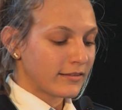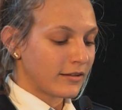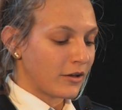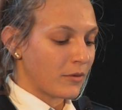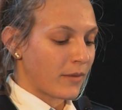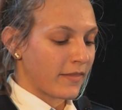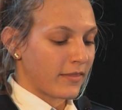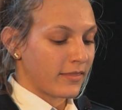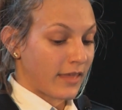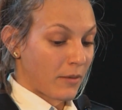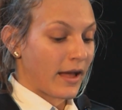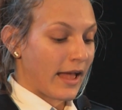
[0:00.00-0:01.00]
to learn
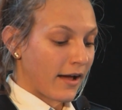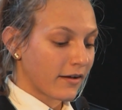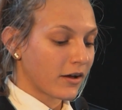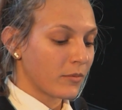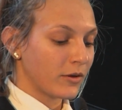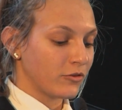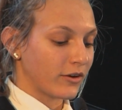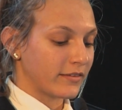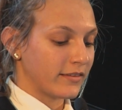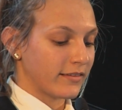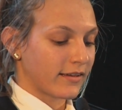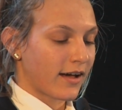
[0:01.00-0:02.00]
that my outcome
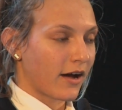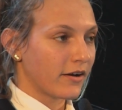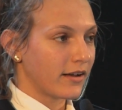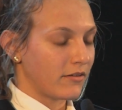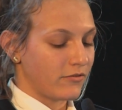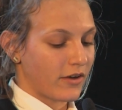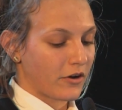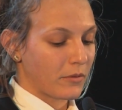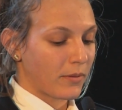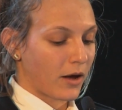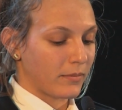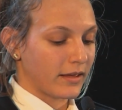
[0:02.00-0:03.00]
addresses a current and very
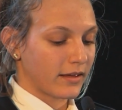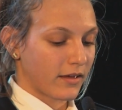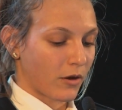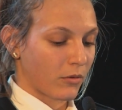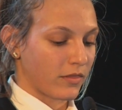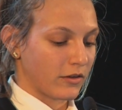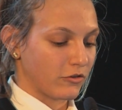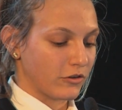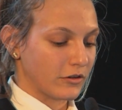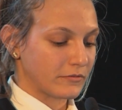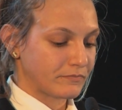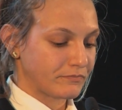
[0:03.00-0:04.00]
public health issue.